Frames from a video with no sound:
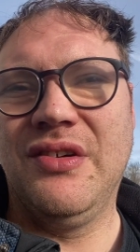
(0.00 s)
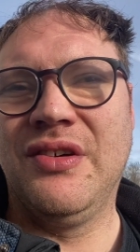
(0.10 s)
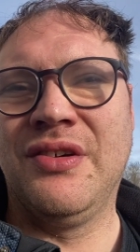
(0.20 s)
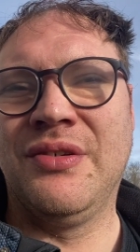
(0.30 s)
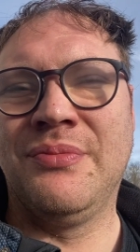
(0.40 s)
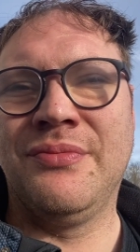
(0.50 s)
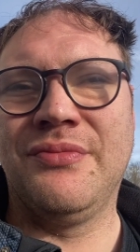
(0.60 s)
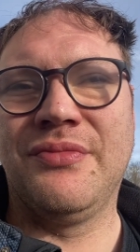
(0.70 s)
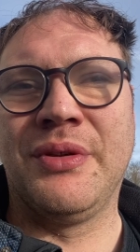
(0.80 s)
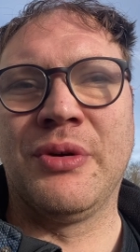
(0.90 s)
um,
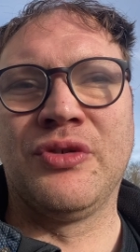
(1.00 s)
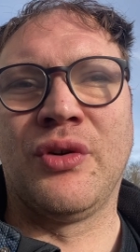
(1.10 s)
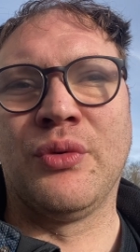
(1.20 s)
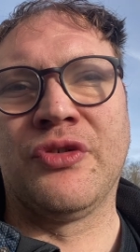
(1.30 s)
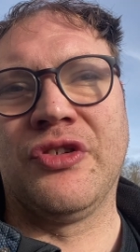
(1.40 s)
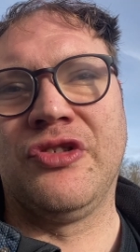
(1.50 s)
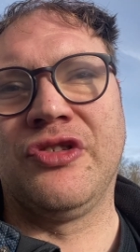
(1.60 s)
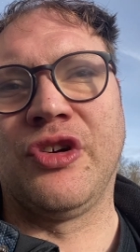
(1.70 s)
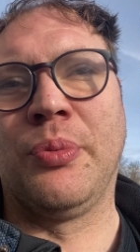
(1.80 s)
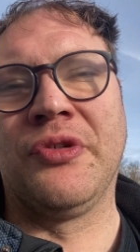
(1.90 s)
the McDonald's that's
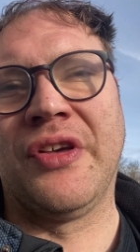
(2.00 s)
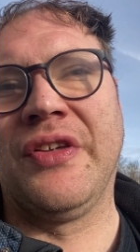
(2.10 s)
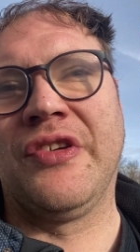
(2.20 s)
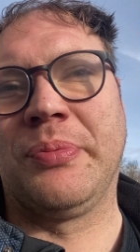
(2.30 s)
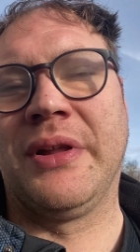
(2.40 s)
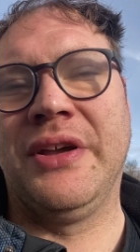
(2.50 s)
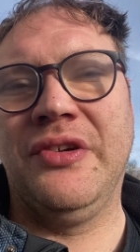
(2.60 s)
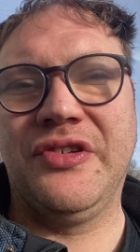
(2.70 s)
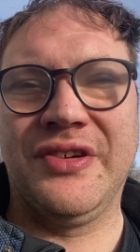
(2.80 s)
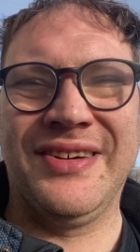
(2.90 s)
just opposite this
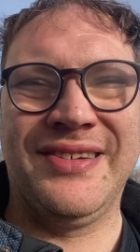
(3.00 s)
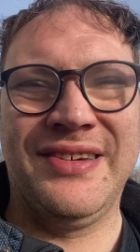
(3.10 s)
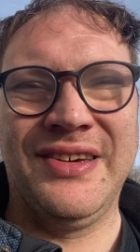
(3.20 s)
place uh,